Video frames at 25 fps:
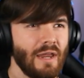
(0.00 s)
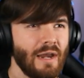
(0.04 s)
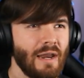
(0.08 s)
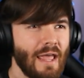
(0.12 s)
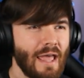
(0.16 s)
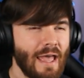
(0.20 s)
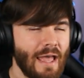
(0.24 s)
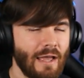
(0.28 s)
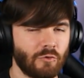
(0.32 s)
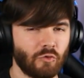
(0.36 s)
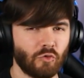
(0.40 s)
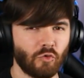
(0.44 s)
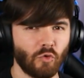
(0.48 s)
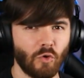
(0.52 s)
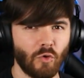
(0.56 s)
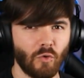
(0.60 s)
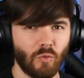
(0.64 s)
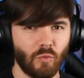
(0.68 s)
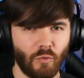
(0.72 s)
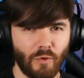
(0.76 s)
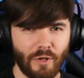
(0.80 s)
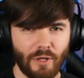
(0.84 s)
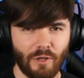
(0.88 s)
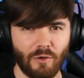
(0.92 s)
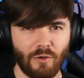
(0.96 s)
an actual
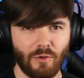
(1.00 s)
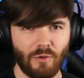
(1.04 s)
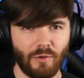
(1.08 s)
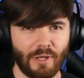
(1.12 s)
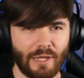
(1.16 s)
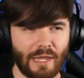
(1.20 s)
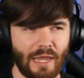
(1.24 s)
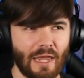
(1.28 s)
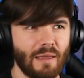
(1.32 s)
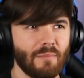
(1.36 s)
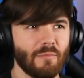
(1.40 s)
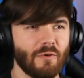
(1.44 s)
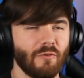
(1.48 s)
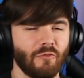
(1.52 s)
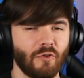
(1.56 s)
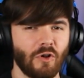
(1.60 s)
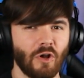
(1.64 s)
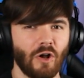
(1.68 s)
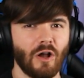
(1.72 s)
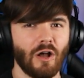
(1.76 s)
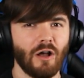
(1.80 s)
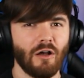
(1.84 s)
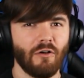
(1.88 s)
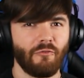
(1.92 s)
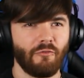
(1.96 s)
real game of
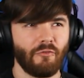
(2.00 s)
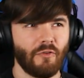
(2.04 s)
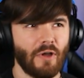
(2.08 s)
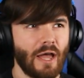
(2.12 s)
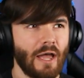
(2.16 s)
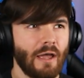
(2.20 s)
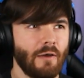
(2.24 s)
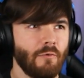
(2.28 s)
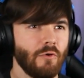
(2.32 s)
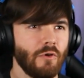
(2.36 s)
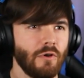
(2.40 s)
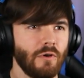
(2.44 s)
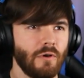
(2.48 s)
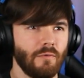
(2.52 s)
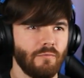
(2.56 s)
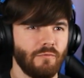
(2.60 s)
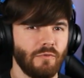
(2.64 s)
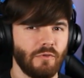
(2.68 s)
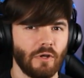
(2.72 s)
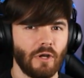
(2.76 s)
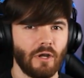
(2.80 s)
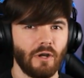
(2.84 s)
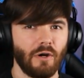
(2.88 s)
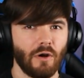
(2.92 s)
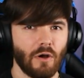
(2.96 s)
golf, I would have
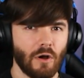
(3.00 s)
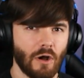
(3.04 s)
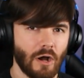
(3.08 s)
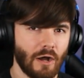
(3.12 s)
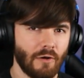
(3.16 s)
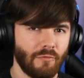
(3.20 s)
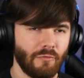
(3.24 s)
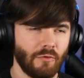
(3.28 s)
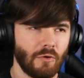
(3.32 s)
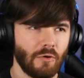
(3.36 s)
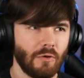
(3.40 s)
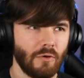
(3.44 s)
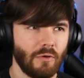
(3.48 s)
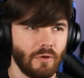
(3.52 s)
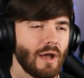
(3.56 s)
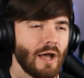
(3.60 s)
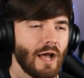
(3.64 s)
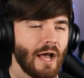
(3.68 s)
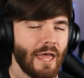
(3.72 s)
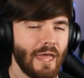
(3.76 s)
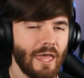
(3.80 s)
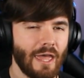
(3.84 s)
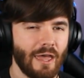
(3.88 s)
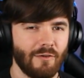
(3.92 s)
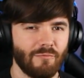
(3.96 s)
done awful.
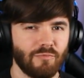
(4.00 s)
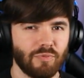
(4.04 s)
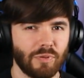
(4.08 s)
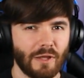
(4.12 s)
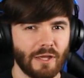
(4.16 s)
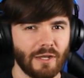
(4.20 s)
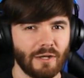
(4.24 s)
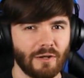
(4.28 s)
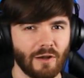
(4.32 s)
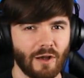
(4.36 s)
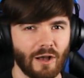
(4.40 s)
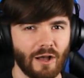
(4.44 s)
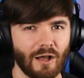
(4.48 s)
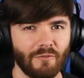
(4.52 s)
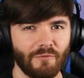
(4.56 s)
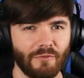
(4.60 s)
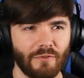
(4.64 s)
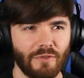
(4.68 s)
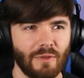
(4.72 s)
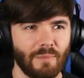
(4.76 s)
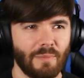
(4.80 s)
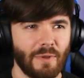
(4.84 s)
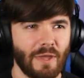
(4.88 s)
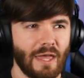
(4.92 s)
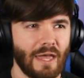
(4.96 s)
I have played golf in
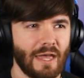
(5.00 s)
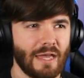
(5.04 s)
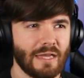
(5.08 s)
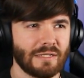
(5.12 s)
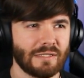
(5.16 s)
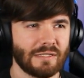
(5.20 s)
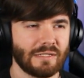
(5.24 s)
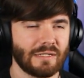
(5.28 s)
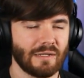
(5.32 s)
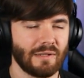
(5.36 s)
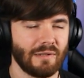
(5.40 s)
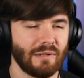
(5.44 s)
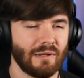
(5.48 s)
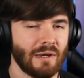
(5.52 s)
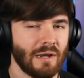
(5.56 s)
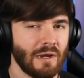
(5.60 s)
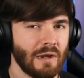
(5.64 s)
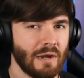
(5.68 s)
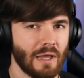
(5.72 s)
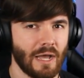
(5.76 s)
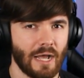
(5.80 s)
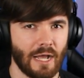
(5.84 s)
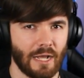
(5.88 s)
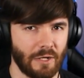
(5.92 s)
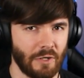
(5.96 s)
the past.
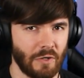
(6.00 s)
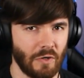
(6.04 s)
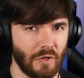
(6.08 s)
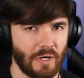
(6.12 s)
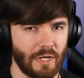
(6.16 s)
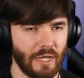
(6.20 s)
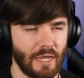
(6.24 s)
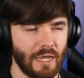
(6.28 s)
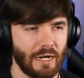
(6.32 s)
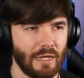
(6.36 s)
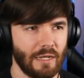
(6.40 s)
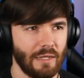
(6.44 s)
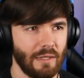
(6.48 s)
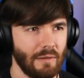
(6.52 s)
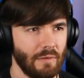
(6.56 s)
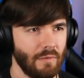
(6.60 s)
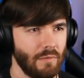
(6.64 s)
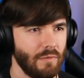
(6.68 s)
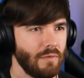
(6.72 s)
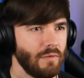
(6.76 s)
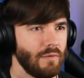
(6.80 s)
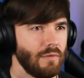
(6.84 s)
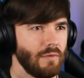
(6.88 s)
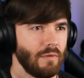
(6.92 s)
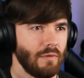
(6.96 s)
Not good at it
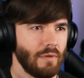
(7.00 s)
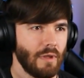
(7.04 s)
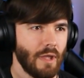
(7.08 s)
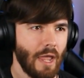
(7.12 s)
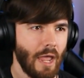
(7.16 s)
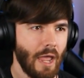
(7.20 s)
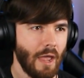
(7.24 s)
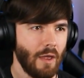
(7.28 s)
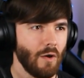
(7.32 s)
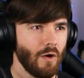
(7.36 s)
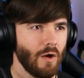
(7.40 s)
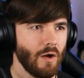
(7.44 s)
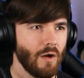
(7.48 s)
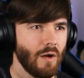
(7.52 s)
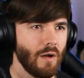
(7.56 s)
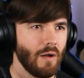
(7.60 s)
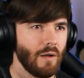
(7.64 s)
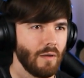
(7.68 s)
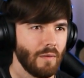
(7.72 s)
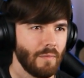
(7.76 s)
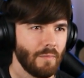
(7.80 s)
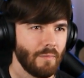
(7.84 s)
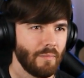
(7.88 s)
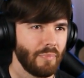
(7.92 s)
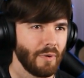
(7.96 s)
at
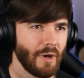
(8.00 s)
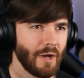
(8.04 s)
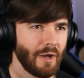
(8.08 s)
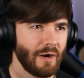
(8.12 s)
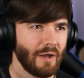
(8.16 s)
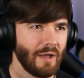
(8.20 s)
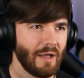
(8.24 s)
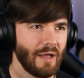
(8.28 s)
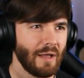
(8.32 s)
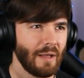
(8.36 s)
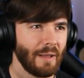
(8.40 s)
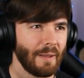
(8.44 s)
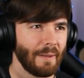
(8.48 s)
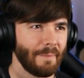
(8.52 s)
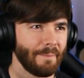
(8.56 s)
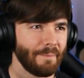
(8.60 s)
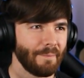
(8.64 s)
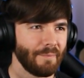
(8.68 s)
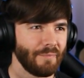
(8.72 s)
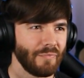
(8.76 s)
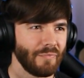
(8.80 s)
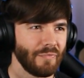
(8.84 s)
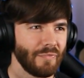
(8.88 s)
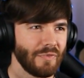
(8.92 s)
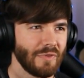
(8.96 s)
all, but uh,
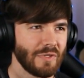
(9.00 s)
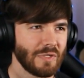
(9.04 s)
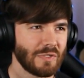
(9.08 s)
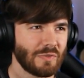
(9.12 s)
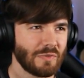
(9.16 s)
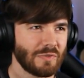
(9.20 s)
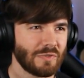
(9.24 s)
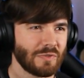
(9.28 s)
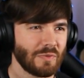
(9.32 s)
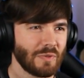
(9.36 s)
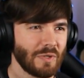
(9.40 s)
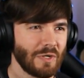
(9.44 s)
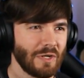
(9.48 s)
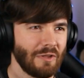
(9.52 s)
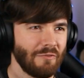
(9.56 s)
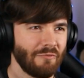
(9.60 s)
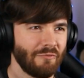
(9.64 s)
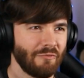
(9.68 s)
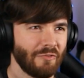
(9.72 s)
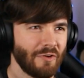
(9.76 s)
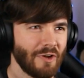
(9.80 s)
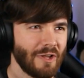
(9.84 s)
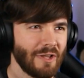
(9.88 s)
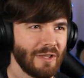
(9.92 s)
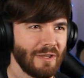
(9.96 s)
this was really
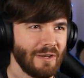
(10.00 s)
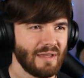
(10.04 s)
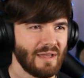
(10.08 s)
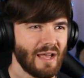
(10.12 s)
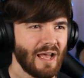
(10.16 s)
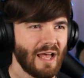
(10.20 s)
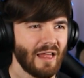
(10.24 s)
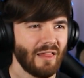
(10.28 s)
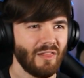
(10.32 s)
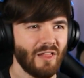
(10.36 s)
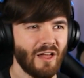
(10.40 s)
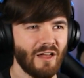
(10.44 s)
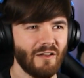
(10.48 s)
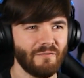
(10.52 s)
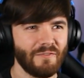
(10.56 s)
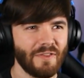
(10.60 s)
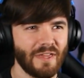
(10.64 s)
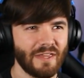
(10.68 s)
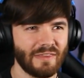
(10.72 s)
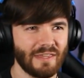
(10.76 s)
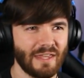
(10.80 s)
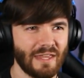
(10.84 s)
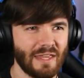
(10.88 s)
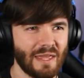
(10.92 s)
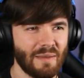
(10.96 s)
fun. I love
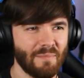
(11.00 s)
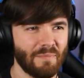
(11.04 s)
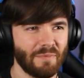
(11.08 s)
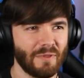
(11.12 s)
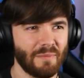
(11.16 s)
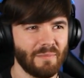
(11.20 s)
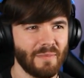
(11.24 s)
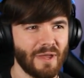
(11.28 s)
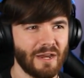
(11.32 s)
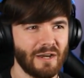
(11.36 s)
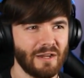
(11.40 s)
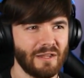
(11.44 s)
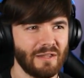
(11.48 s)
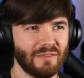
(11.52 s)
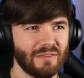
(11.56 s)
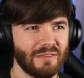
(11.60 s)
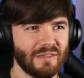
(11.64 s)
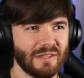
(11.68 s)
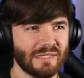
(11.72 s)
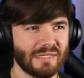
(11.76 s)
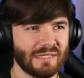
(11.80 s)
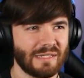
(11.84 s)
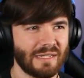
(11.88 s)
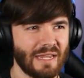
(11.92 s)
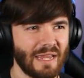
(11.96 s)
that they implemented
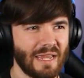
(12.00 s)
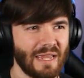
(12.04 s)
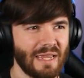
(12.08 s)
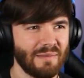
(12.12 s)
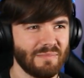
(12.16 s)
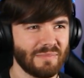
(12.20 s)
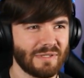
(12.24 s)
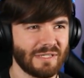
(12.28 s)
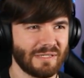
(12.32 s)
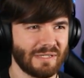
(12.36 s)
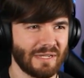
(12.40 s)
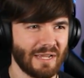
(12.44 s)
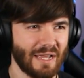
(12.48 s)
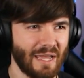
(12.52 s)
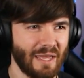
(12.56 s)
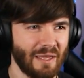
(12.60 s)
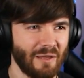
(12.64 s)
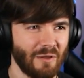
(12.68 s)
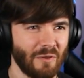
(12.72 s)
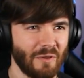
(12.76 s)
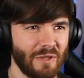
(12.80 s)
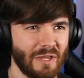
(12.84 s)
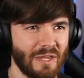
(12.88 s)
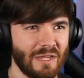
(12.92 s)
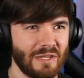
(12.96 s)
this game
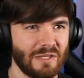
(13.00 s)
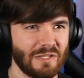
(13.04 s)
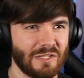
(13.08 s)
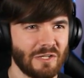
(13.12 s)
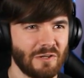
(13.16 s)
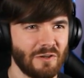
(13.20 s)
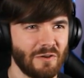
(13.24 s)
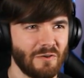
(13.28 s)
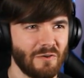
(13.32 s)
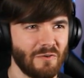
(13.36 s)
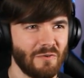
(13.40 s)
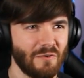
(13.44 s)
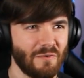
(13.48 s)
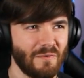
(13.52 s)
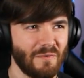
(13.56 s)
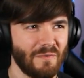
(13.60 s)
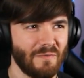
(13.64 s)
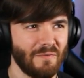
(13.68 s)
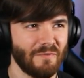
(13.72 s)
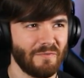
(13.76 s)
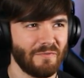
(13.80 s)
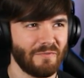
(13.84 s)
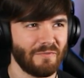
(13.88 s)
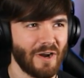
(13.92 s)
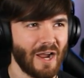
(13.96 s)
style into
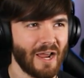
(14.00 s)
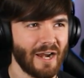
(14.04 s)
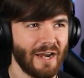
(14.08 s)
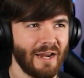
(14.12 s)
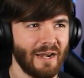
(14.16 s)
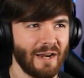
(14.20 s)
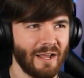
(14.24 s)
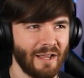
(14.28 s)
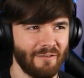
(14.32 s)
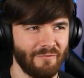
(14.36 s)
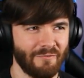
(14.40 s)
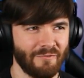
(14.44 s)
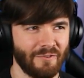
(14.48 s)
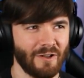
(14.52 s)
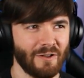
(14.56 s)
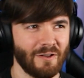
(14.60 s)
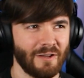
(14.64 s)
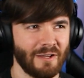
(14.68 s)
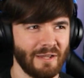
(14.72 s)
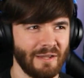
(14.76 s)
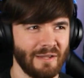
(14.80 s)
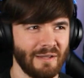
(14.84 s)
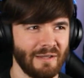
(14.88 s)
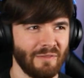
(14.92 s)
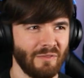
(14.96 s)
Friday Night
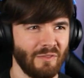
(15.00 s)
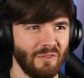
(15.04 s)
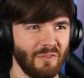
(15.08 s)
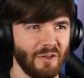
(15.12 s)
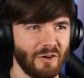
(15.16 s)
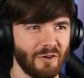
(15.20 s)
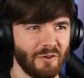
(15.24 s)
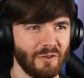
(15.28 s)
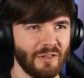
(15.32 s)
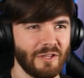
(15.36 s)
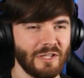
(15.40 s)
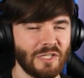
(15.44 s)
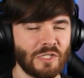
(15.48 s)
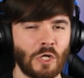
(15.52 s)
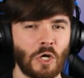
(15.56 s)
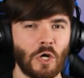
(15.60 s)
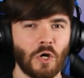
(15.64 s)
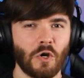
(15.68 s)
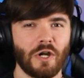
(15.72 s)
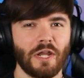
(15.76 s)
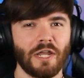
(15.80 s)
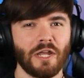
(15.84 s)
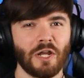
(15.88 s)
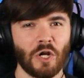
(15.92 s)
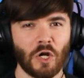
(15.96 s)
Funkin', literally
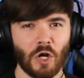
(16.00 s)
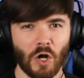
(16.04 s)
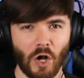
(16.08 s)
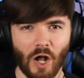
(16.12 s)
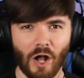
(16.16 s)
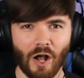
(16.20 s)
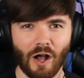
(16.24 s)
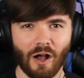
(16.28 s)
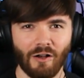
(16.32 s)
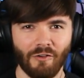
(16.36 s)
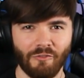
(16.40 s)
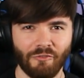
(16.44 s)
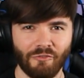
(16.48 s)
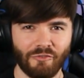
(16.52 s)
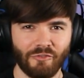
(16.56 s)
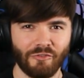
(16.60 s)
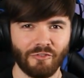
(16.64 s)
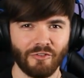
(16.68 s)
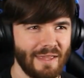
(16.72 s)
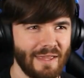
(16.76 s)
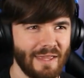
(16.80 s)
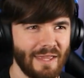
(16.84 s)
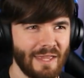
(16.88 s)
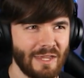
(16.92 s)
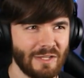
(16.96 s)
turning golf
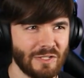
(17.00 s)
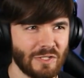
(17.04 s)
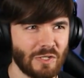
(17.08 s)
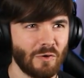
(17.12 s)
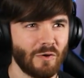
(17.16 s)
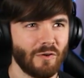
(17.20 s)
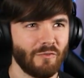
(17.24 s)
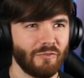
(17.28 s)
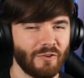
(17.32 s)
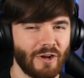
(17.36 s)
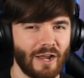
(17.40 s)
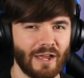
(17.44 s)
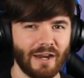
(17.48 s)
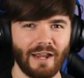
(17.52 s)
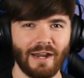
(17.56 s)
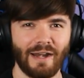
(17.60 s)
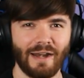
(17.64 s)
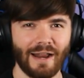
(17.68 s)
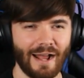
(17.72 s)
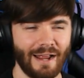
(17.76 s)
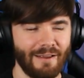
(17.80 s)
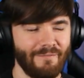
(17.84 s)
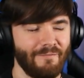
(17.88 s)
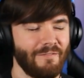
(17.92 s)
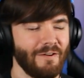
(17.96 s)
into a Friday
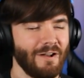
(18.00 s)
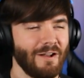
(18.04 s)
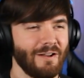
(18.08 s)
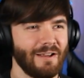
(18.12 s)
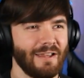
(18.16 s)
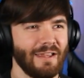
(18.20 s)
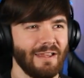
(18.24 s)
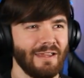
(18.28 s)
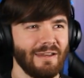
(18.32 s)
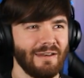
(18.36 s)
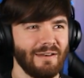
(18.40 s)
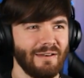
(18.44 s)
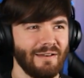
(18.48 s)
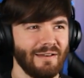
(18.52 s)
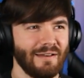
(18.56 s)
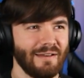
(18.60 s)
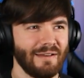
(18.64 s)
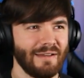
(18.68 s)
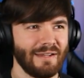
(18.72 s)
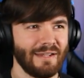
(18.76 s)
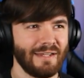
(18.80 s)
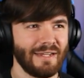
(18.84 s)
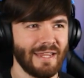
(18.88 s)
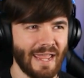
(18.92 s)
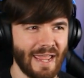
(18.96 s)
Night Funkin'
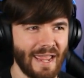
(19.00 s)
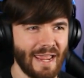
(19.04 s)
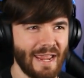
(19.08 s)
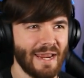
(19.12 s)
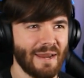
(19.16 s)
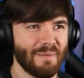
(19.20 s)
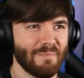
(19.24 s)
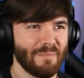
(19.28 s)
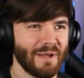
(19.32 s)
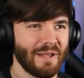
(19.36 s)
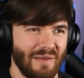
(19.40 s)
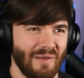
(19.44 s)
game.